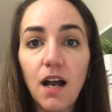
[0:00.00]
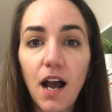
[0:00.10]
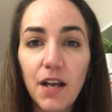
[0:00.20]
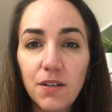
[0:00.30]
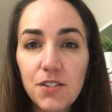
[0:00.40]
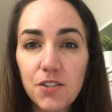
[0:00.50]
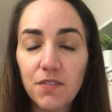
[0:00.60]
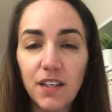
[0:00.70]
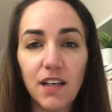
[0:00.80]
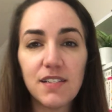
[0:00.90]
I also
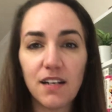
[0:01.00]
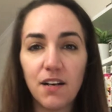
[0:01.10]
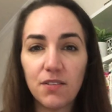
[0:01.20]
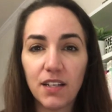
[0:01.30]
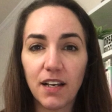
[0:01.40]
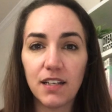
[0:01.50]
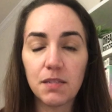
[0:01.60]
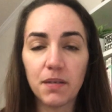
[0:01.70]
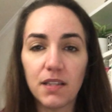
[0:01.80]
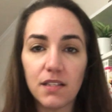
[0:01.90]
realized that I don't think I
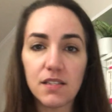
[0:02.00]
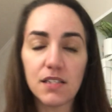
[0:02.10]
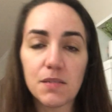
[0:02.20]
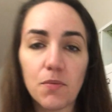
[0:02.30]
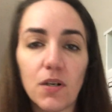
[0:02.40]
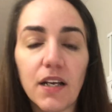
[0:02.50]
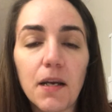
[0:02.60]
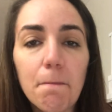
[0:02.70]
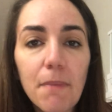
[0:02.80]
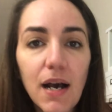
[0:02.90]
explained this morning.
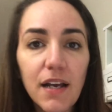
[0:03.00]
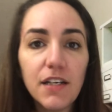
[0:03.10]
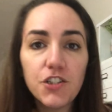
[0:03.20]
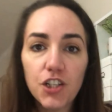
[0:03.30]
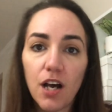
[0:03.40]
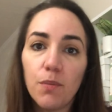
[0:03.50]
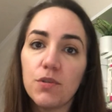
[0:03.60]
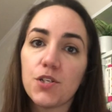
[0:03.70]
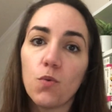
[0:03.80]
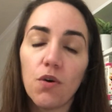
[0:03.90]
My job
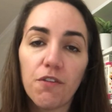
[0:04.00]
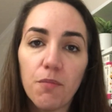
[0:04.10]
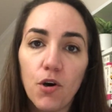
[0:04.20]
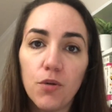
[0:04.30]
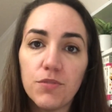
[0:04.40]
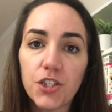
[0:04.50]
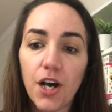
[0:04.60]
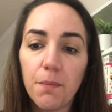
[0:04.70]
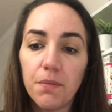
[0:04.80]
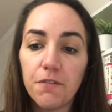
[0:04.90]
was a work from home
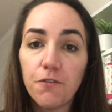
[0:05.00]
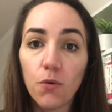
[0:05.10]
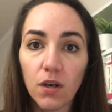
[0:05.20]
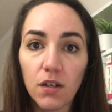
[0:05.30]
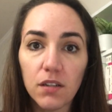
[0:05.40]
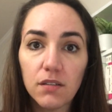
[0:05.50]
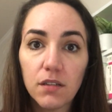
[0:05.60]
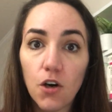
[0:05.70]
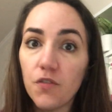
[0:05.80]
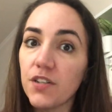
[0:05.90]
job before
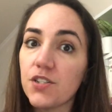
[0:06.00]
COVID